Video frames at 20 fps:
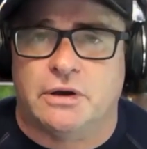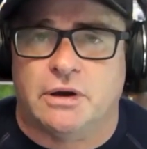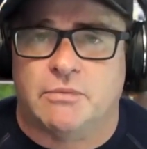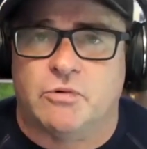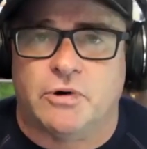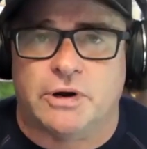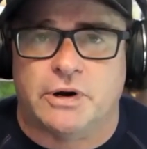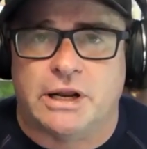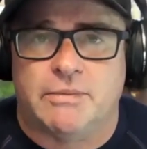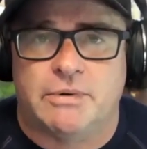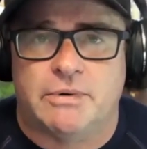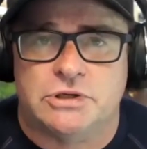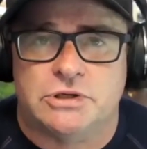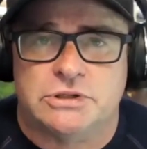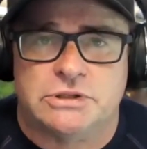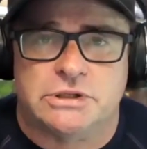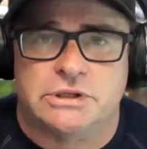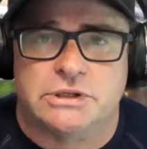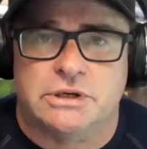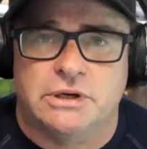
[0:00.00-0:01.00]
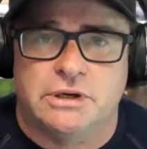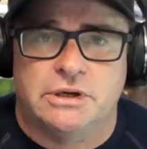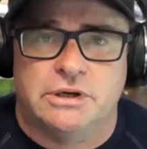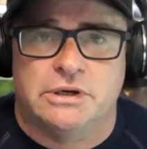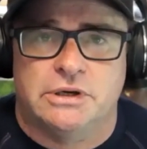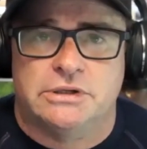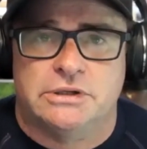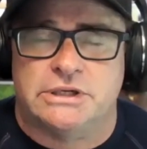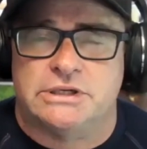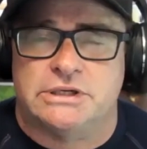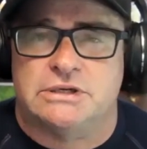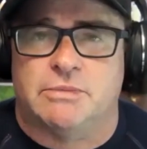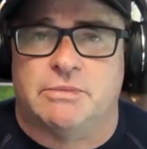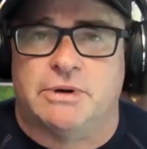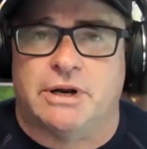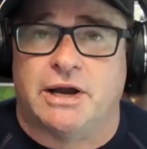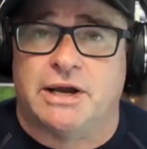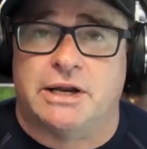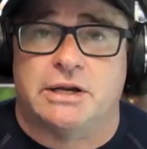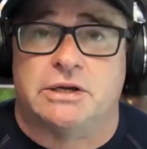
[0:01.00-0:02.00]
I'm quite happy just to see
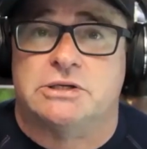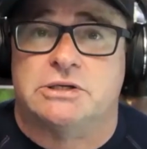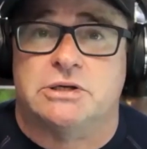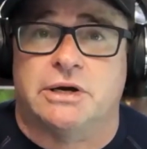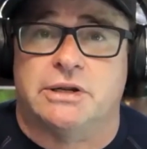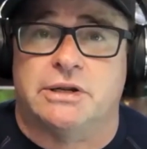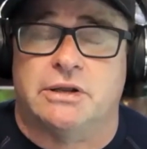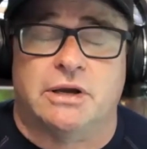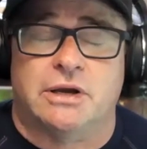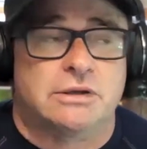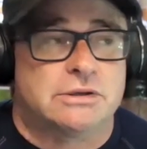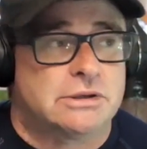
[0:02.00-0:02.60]
someone. I get excited.